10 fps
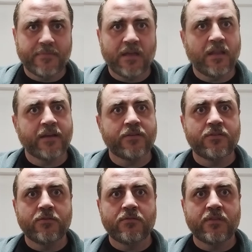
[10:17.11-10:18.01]
I like to
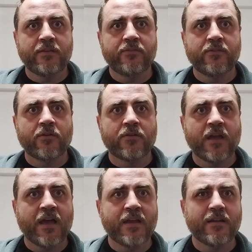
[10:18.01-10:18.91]
do things that are
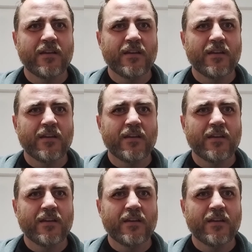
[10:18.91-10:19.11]
not